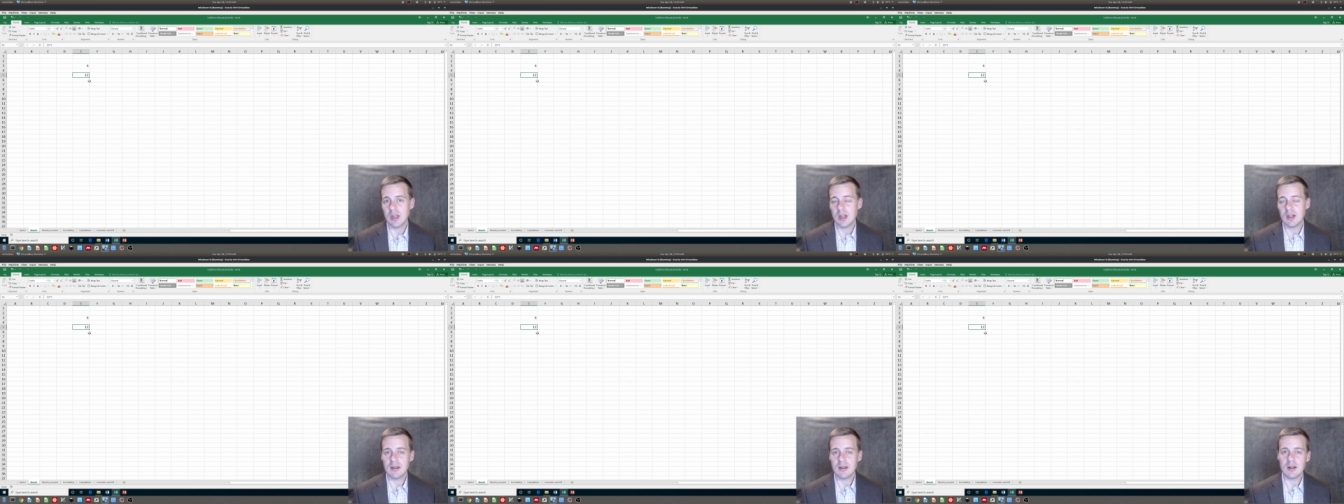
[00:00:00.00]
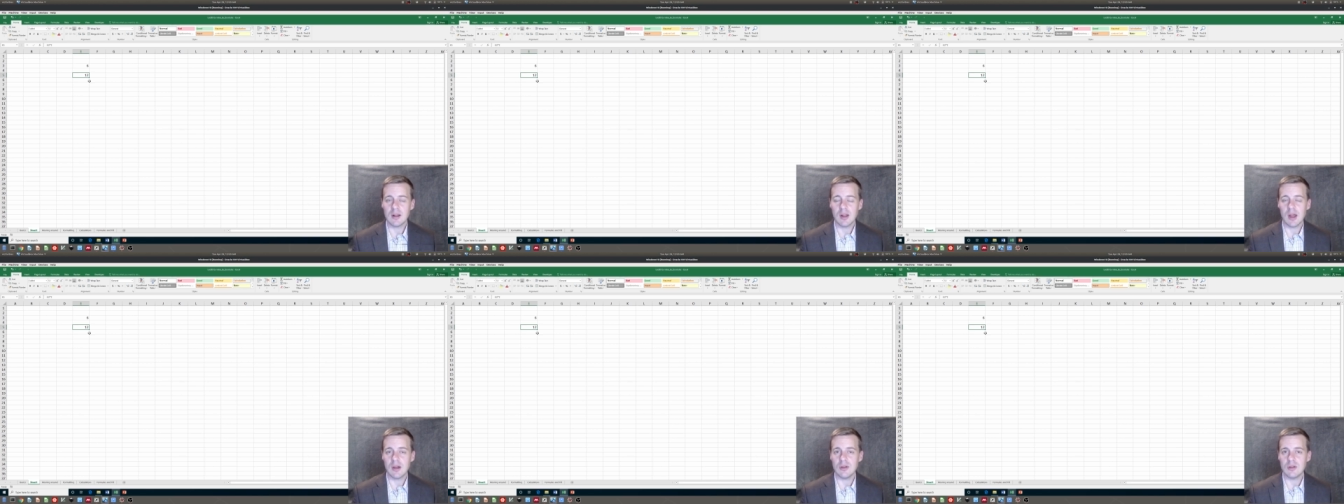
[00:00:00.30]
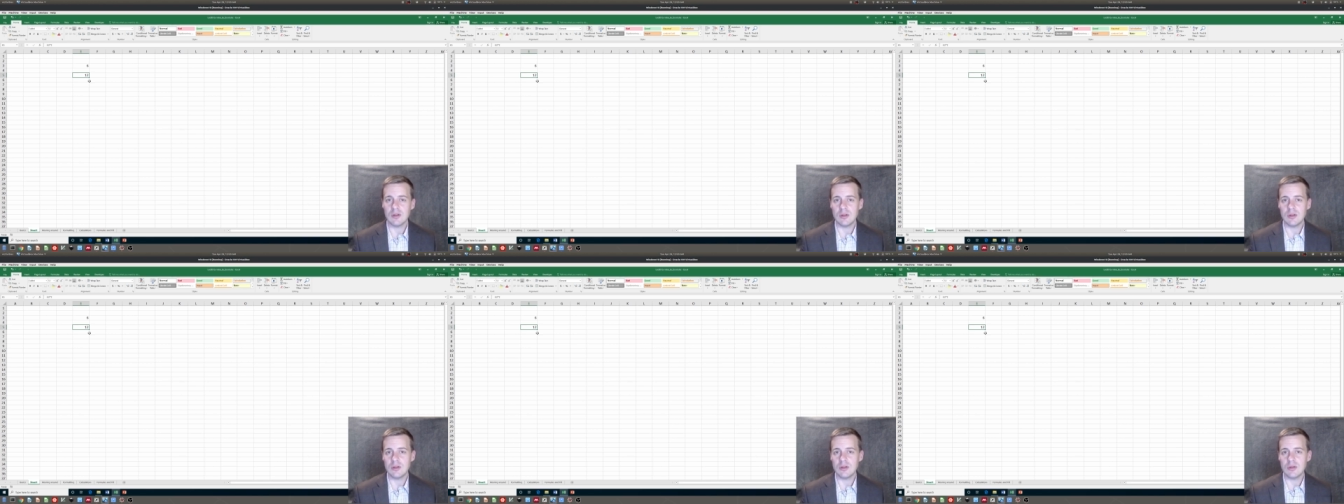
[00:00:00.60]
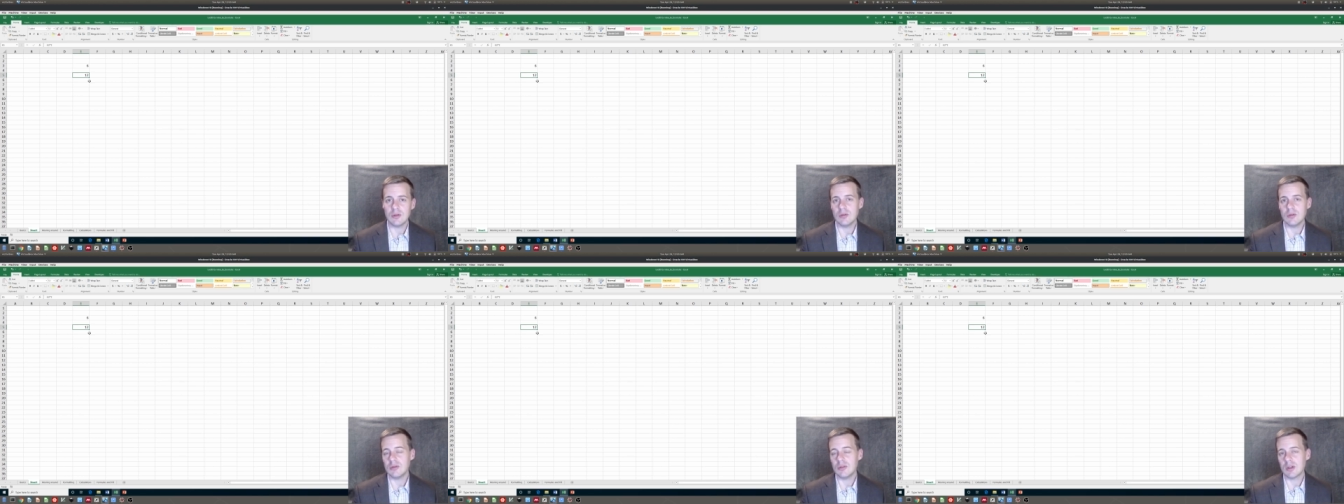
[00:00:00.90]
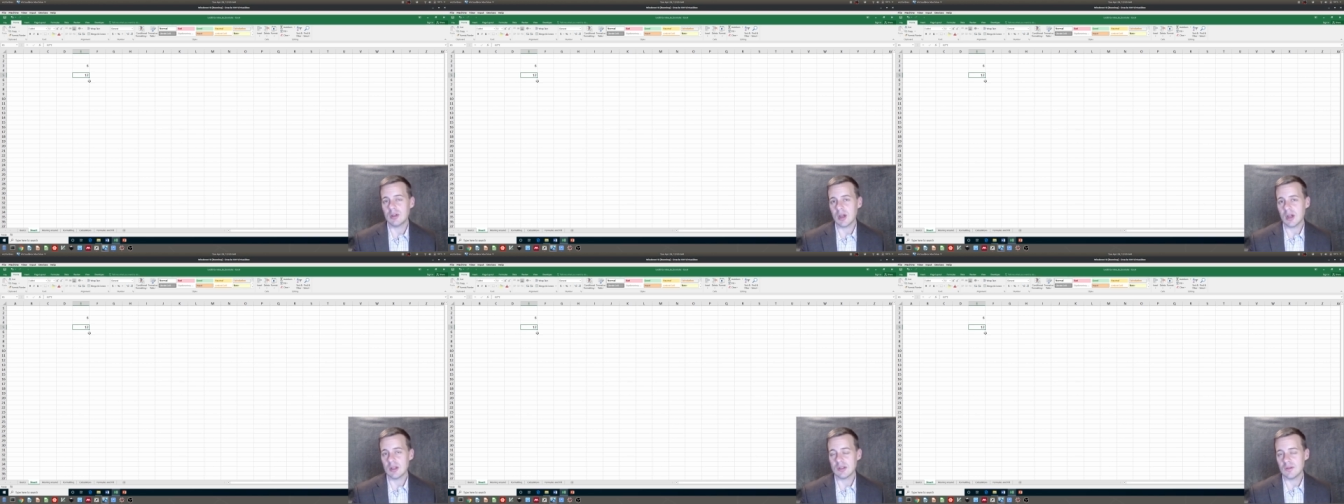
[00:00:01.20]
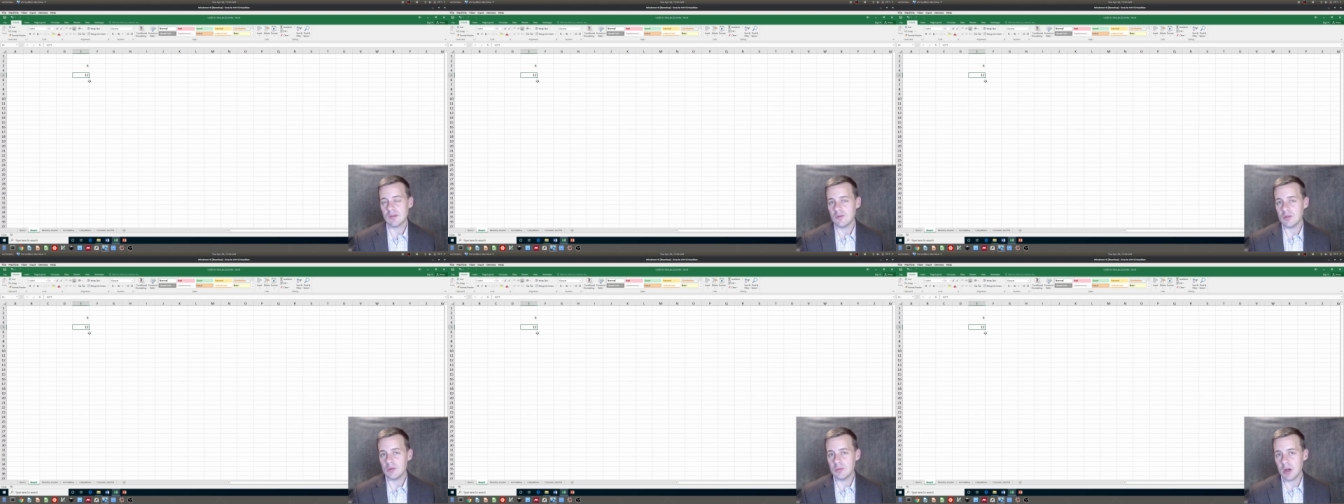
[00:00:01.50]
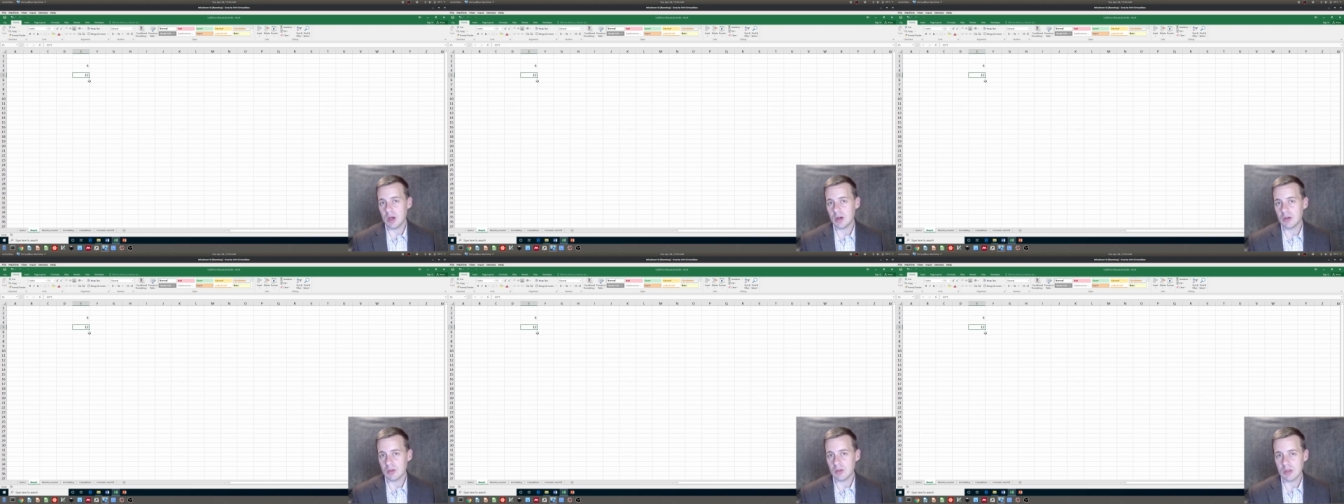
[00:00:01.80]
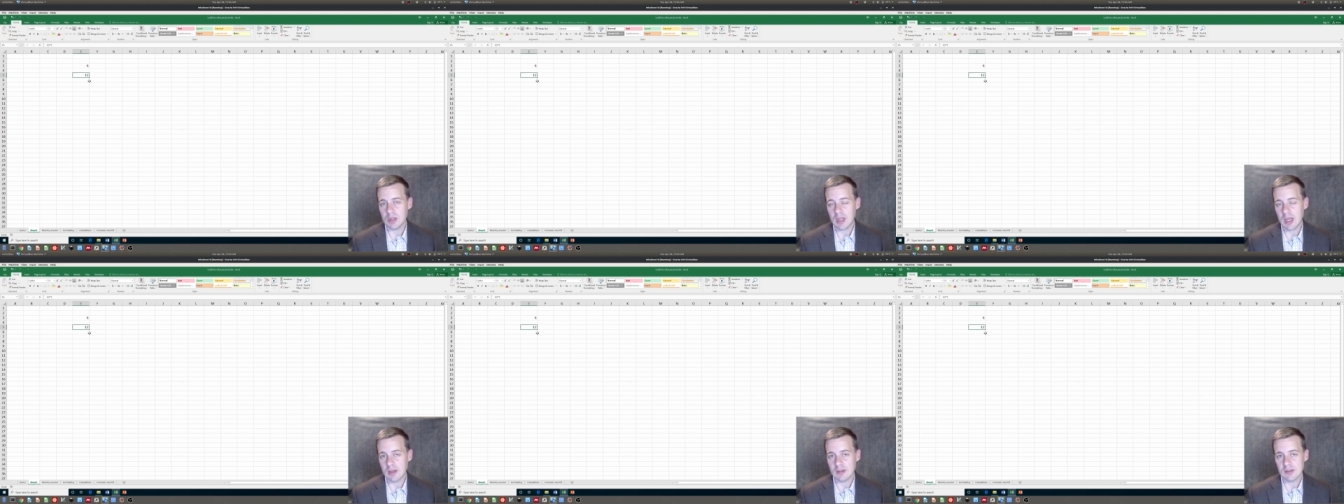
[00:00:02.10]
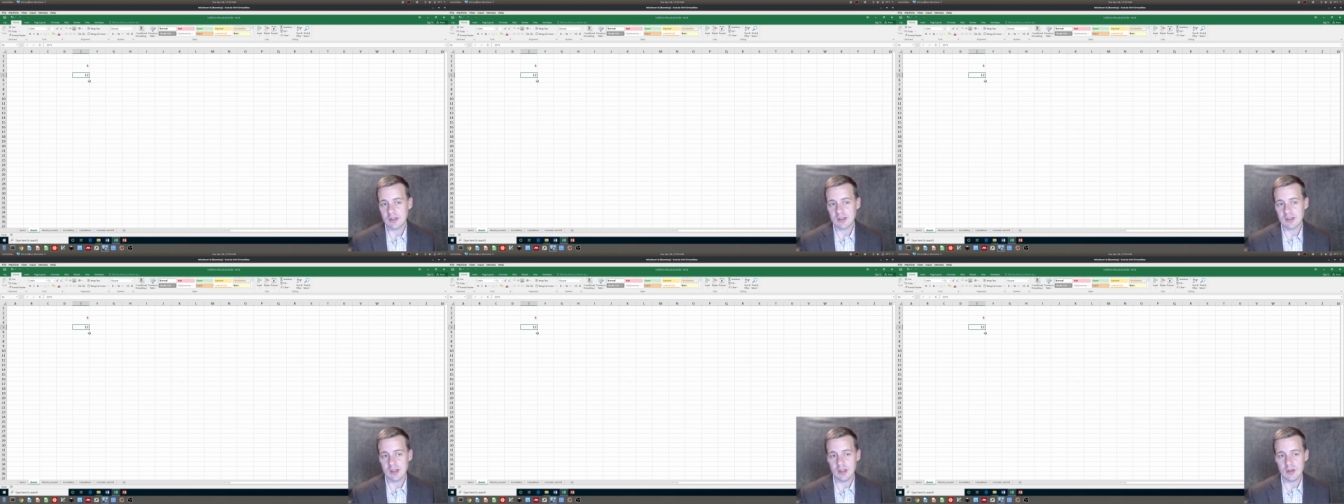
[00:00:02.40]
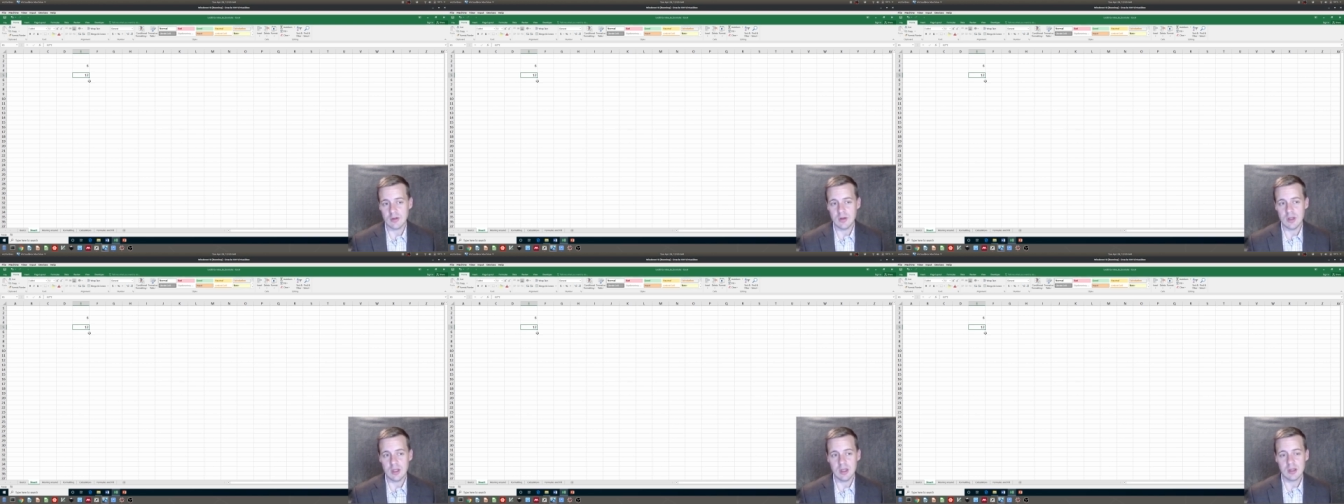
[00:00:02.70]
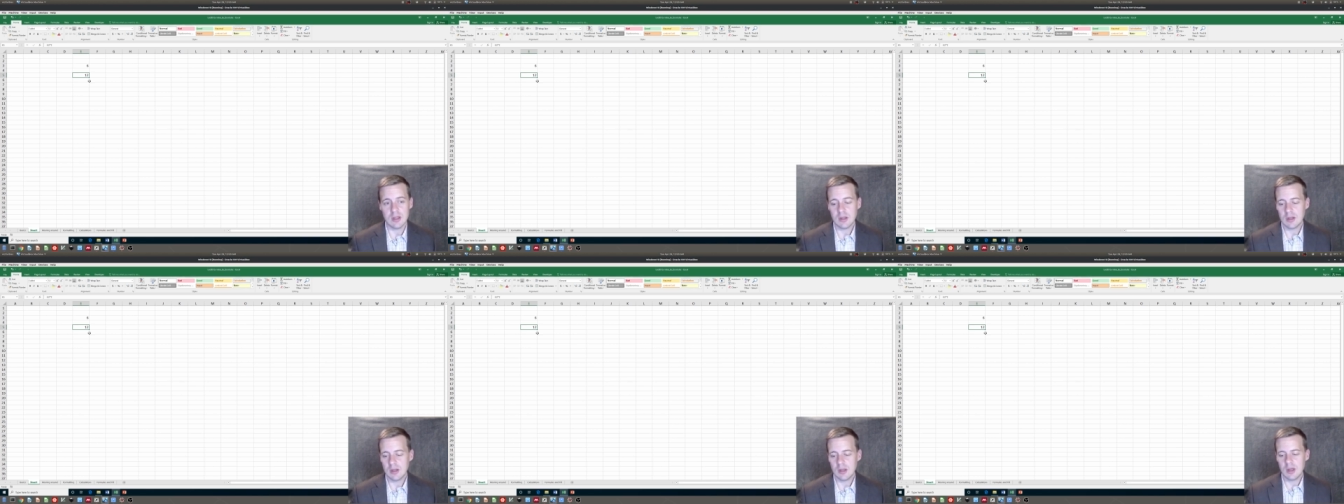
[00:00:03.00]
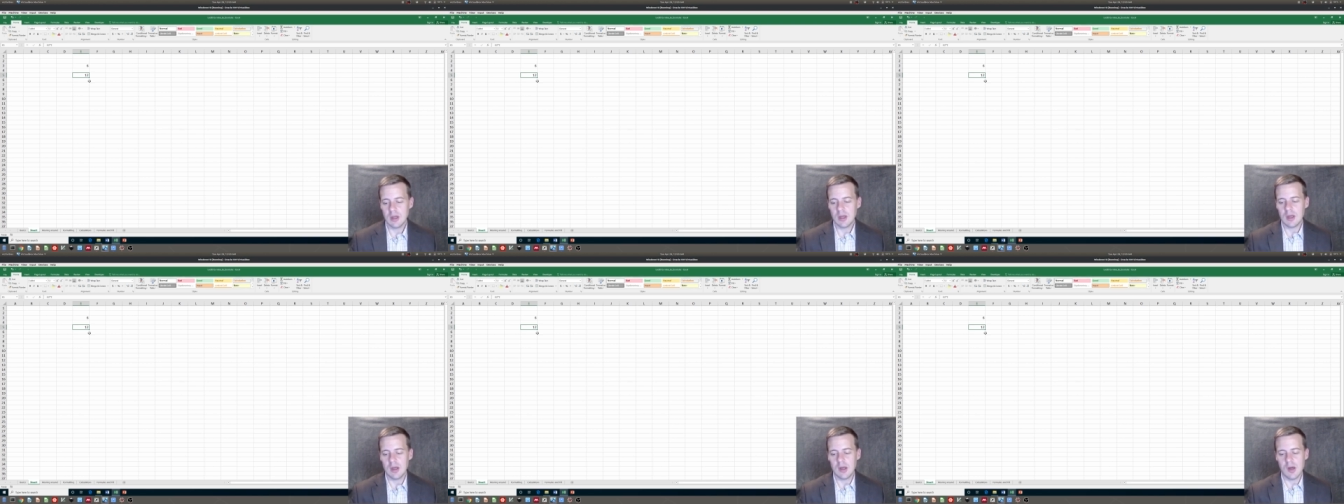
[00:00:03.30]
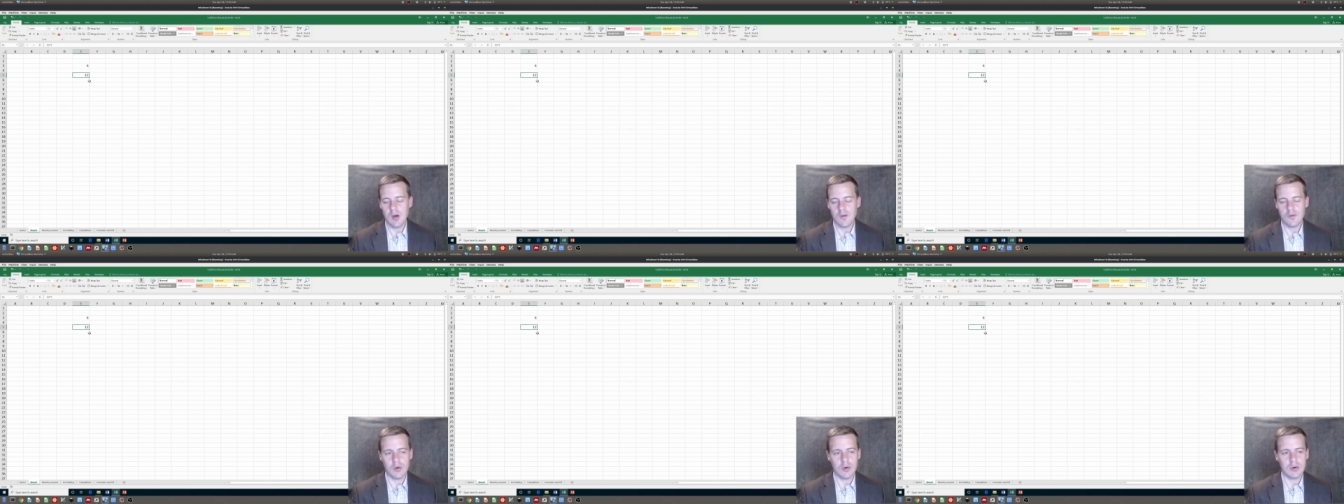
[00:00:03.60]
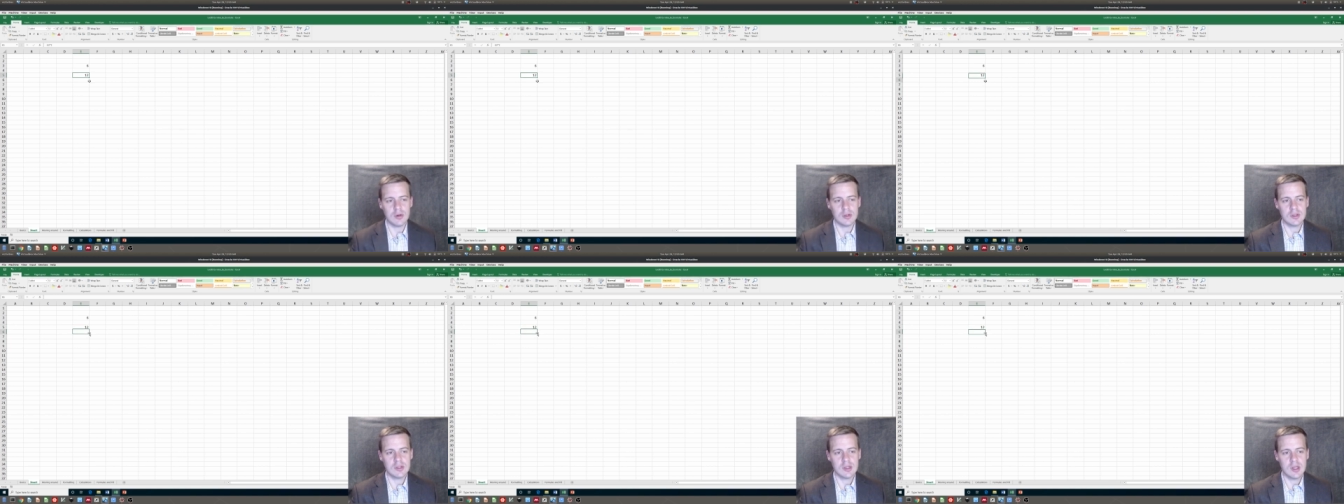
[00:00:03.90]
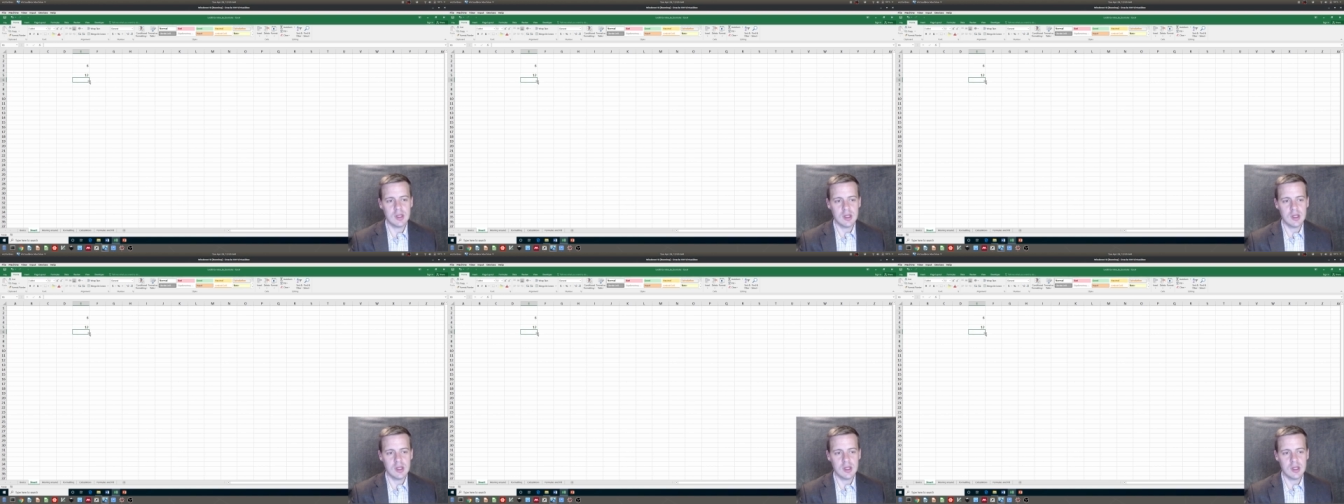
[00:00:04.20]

that allow you to do the kinds of numerical analysis that you need. Of course,